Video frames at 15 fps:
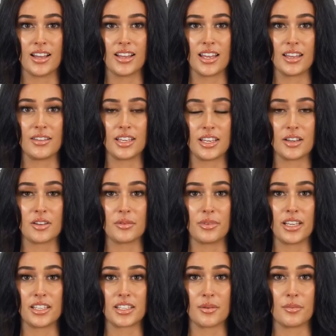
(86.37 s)
giving you the
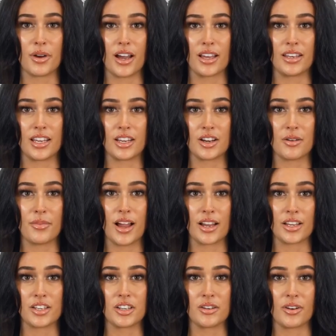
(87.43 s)
peace of mind that your
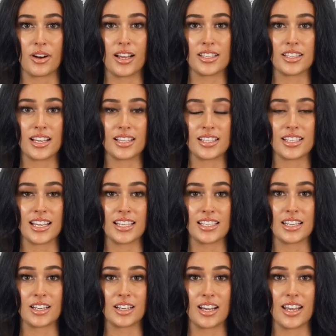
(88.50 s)
packaging process is
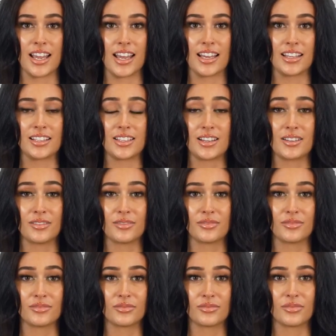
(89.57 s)
in good hands.
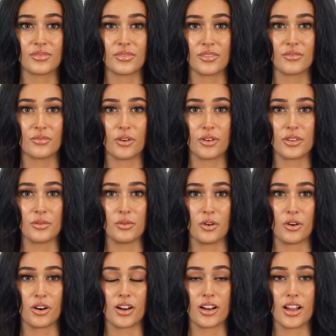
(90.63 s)

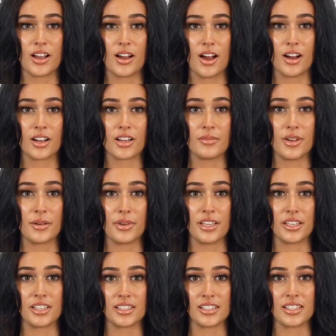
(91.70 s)
Furthermore, our
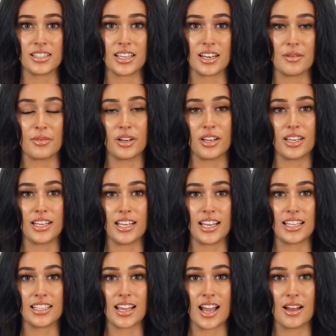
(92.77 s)
commitment to sustainability
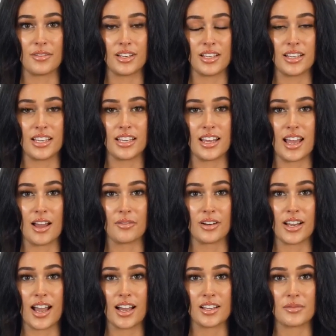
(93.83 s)
is evident in every
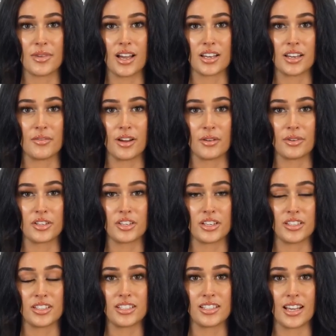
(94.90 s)
aspect of our
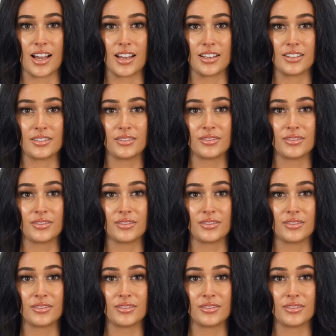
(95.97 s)
machine's design.